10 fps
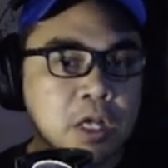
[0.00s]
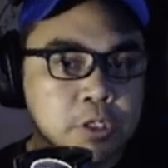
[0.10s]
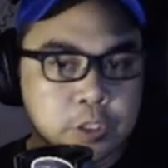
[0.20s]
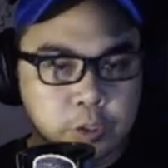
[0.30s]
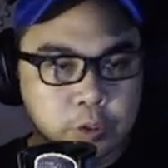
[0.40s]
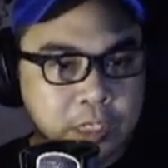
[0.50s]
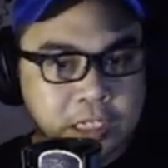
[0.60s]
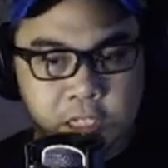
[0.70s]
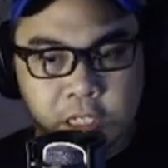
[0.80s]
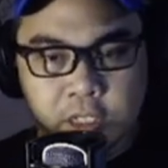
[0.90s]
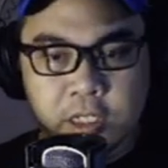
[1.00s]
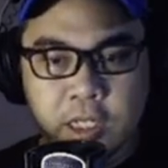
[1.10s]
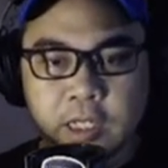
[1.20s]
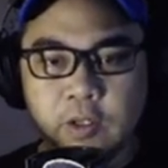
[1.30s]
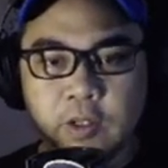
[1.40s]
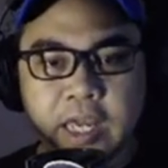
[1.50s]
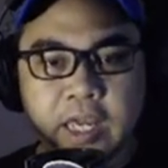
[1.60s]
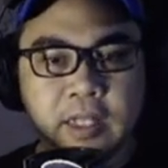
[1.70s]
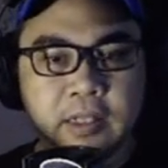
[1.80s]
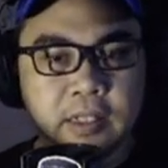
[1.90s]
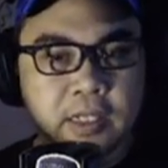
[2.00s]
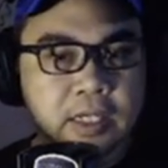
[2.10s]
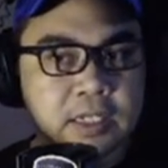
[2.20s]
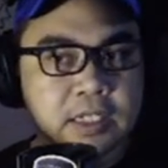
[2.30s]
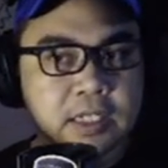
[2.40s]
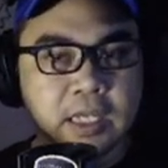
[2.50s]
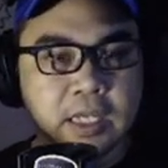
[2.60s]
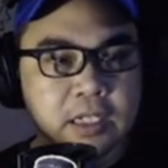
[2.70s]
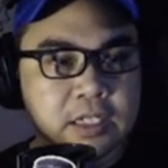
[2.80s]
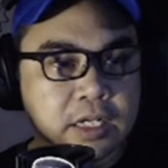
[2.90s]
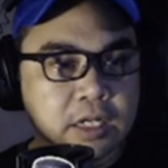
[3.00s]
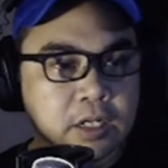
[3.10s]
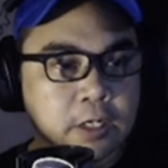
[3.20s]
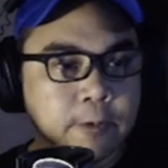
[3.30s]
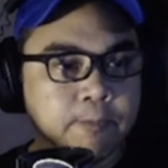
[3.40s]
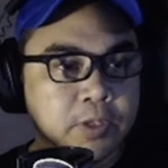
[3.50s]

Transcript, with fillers: So let's take a look at his skills here.